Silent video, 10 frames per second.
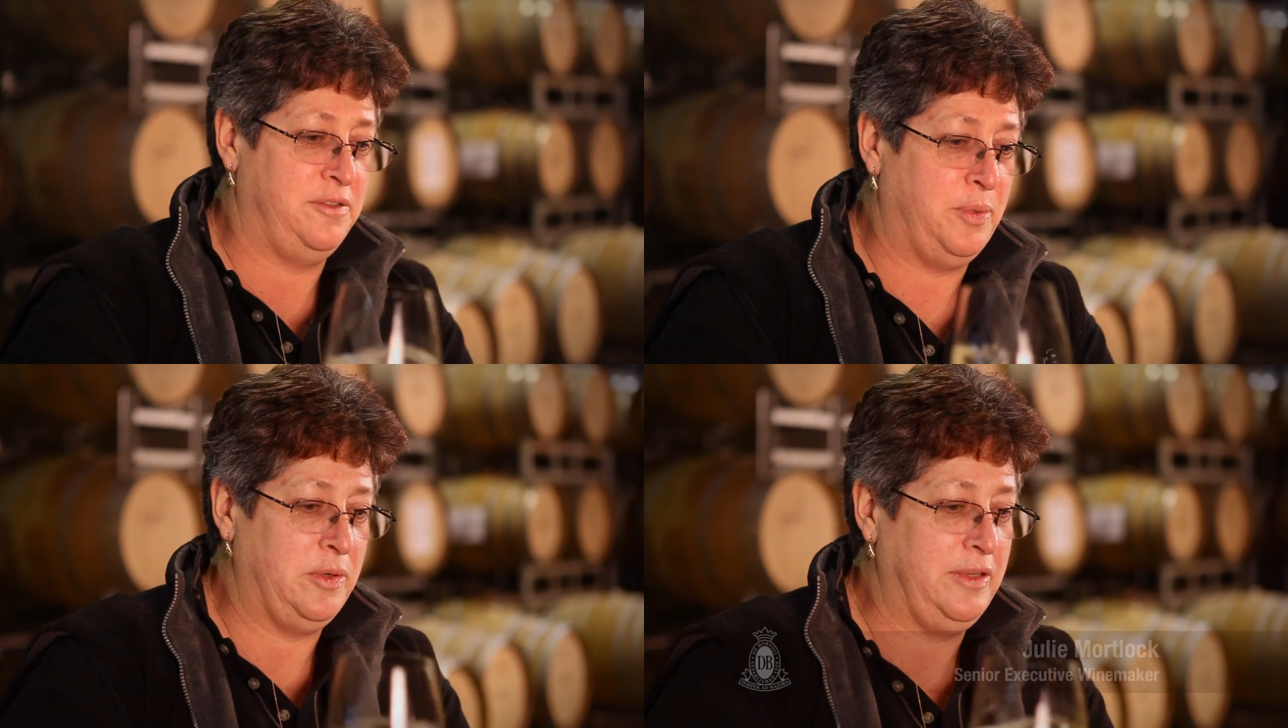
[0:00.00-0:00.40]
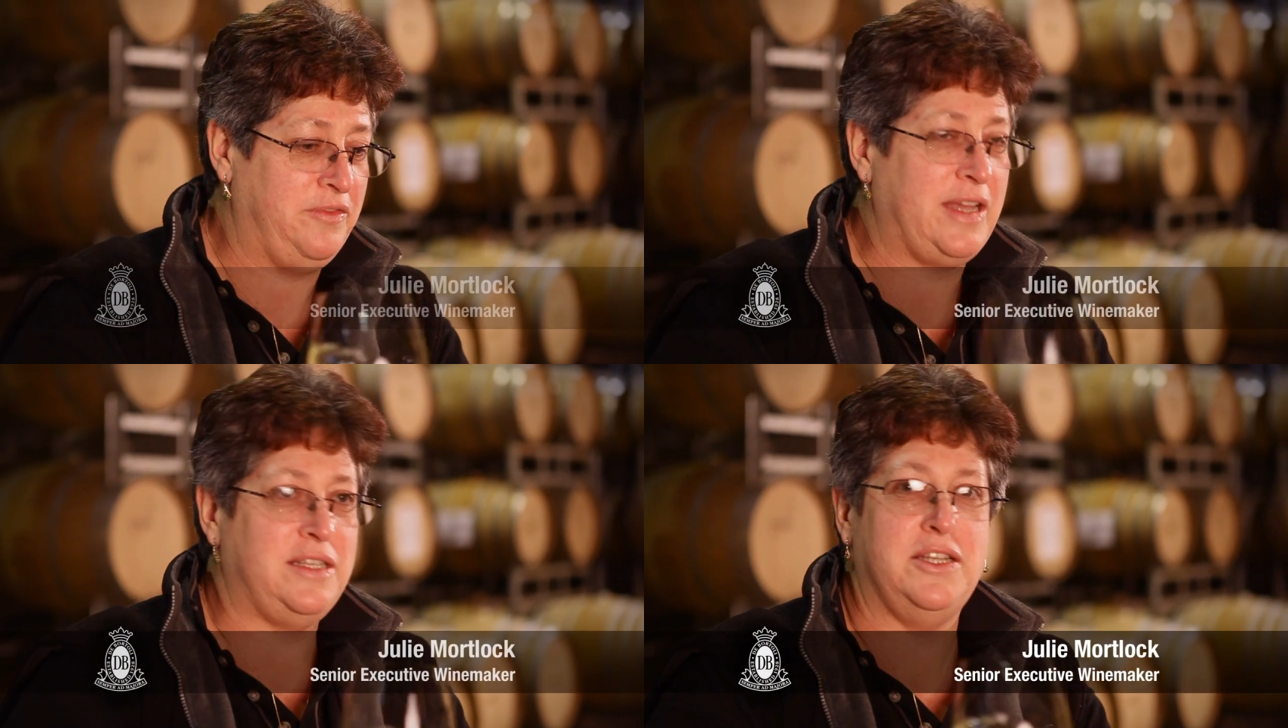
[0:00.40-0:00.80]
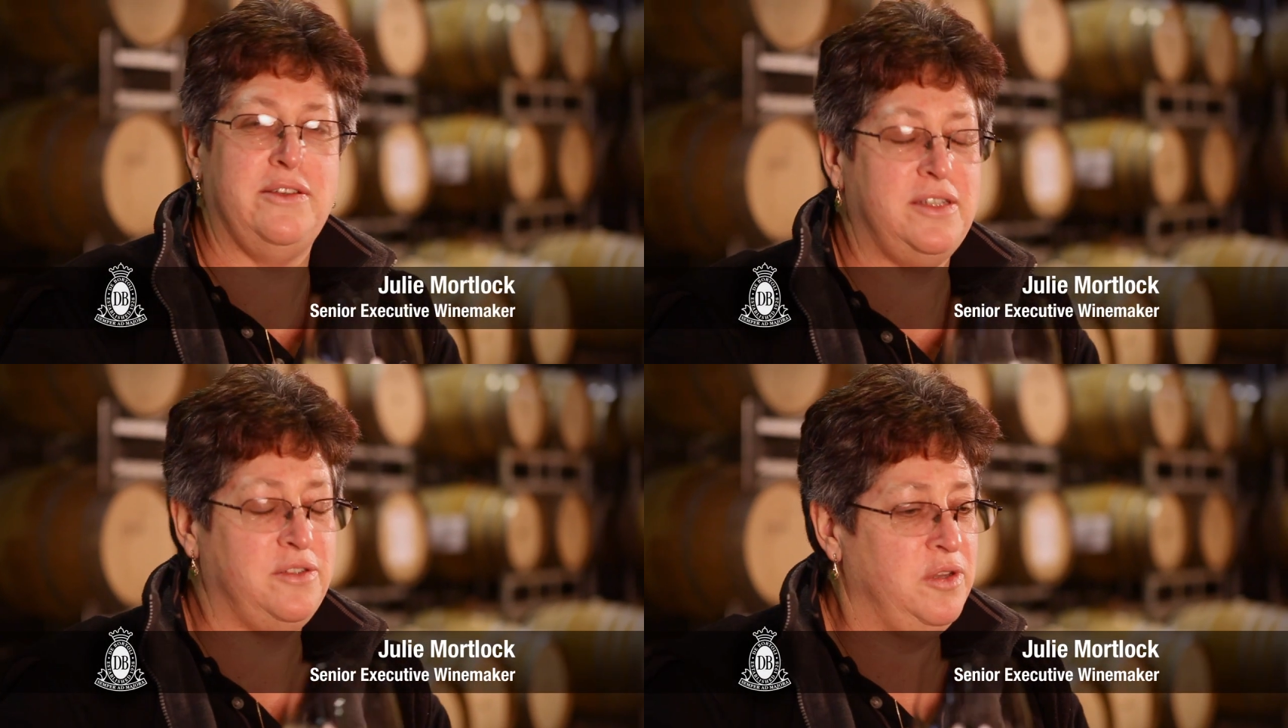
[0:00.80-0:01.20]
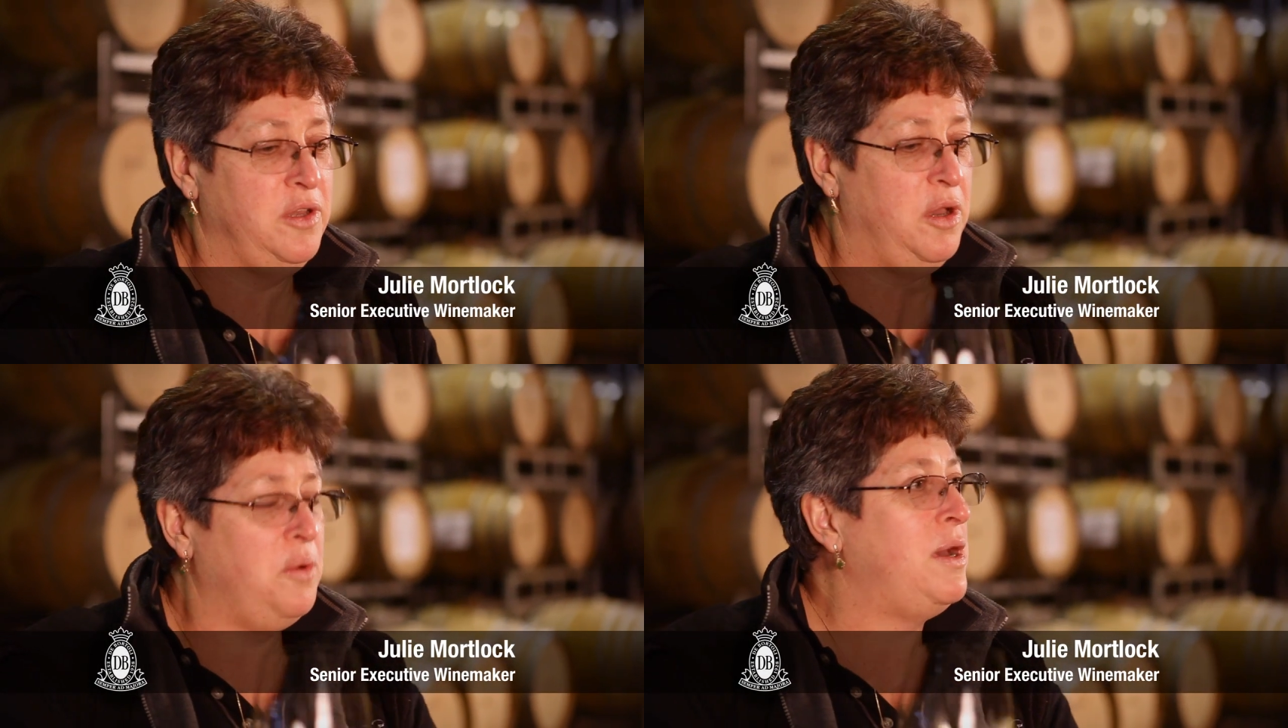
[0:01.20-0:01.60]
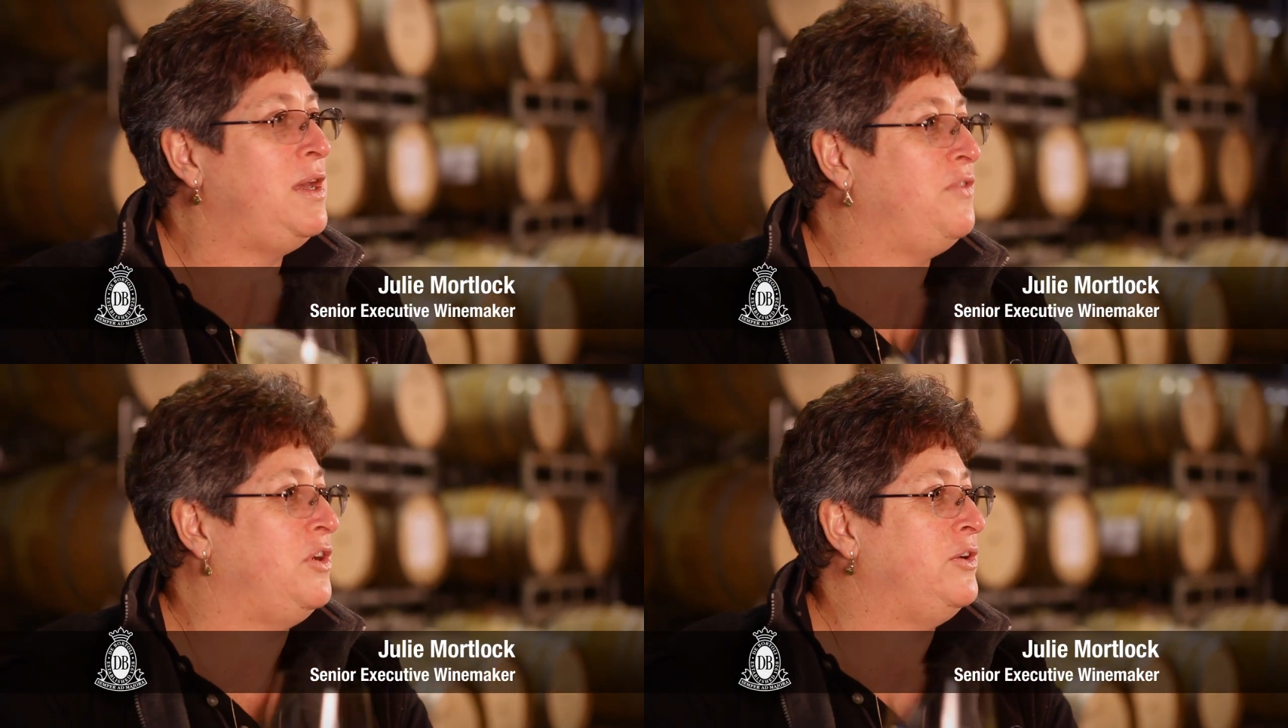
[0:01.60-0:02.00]
De Bortoli Vat Series. It's a
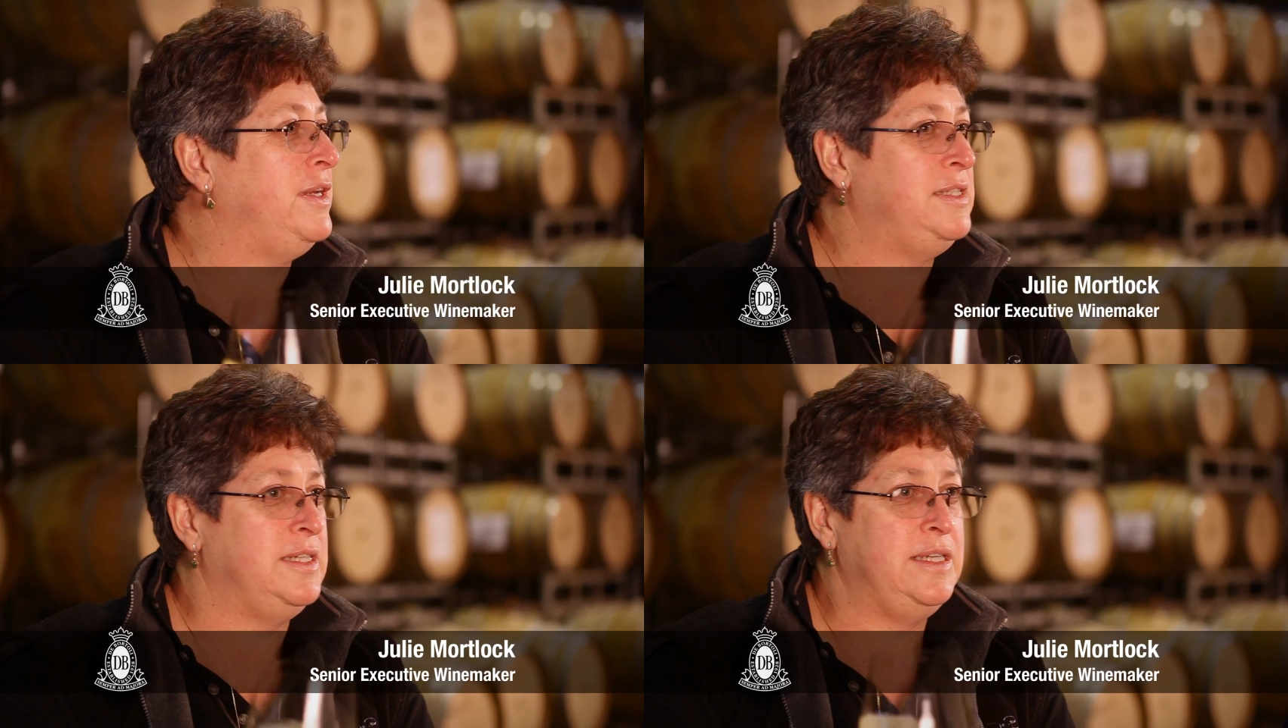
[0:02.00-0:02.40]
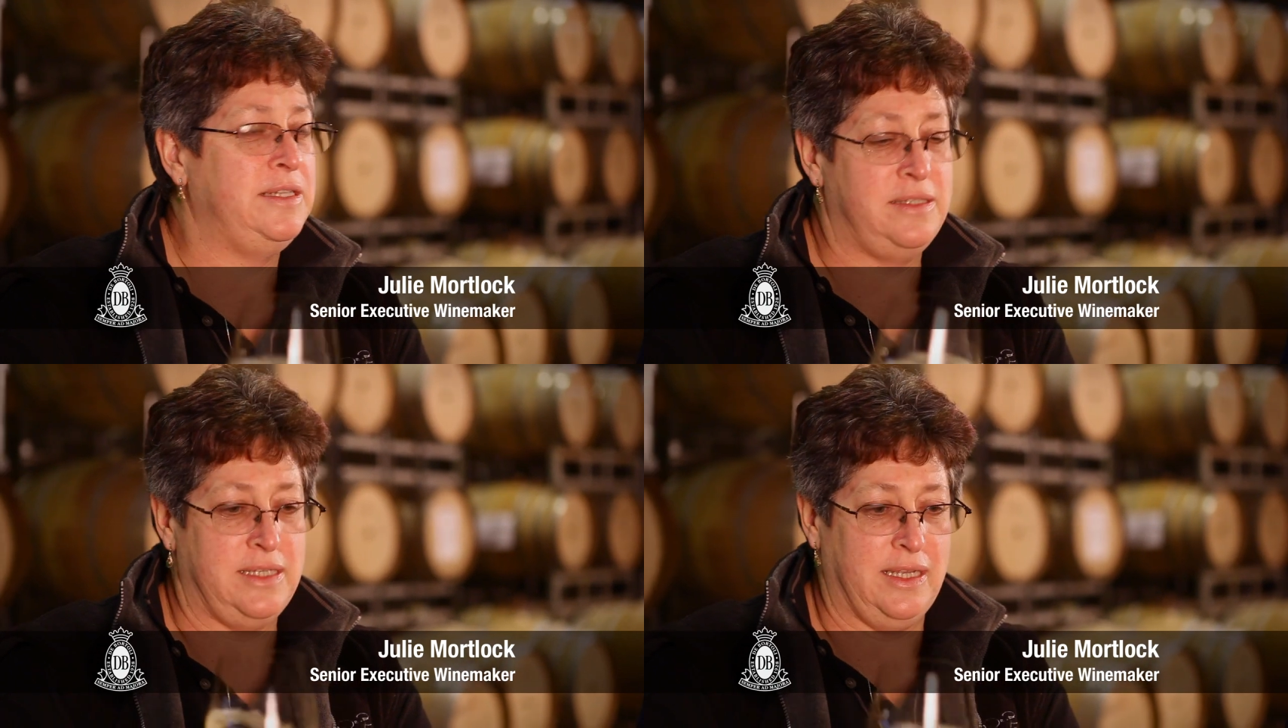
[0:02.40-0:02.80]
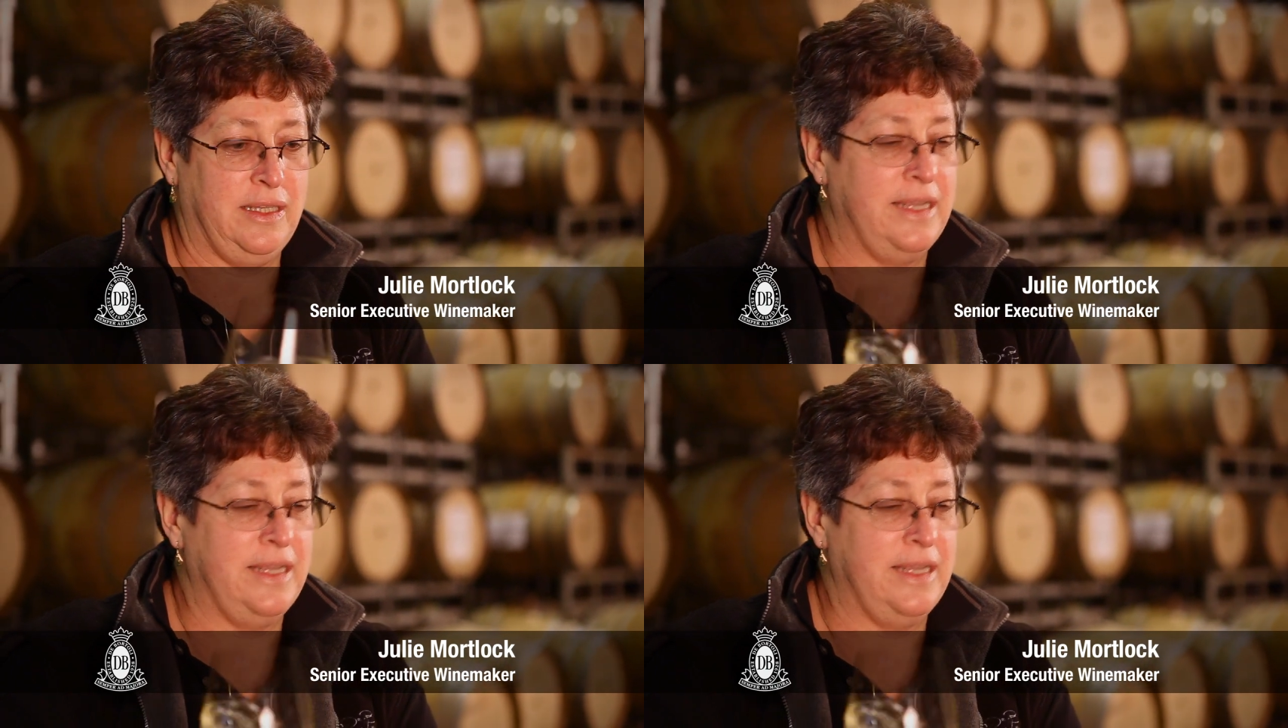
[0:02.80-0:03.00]
way of honouring Deen's uh,